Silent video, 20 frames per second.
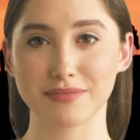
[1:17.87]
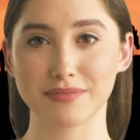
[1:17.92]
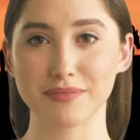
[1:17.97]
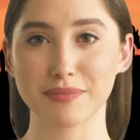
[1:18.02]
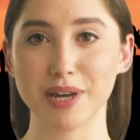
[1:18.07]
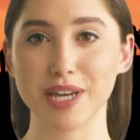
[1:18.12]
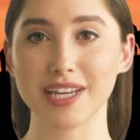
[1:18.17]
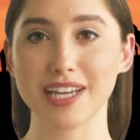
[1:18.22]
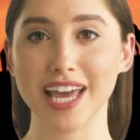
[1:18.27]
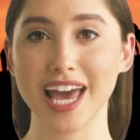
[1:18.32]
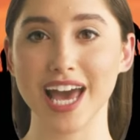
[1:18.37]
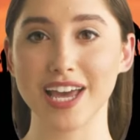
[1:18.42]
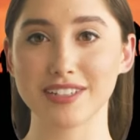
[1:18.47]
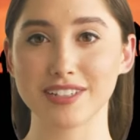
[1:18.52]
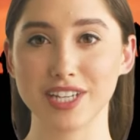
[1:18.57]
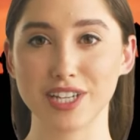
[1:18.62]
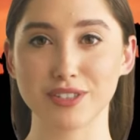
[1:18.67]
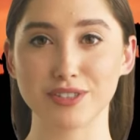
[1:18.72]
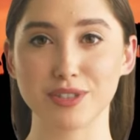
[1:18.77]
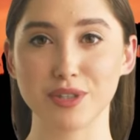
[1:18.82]
Billy had
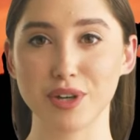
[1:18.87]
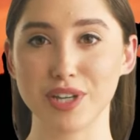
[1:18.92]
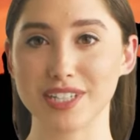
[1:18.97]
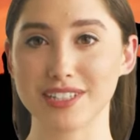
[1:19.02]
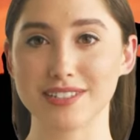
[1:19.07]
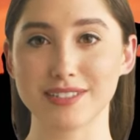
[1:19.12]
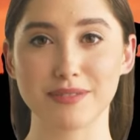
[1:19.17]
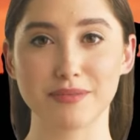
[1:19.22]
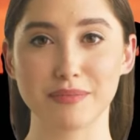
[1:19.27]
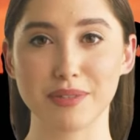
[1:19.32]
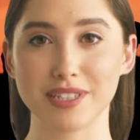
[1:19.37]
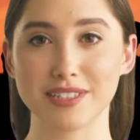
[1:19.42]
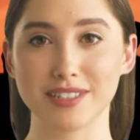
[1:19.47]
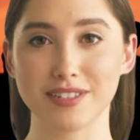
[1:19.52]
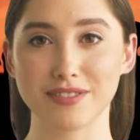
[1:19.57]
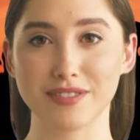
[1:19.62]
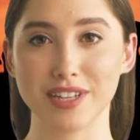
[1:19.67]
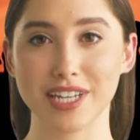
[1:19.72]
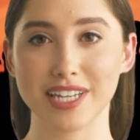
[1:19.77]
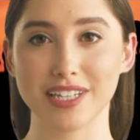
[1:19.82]
no choice but to
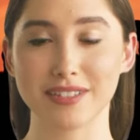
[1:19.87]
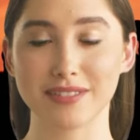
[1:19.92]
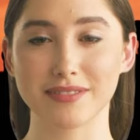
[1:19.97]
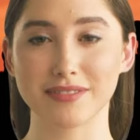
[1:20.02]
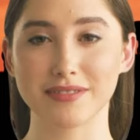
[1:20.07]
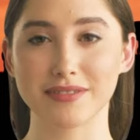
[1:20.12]
flee.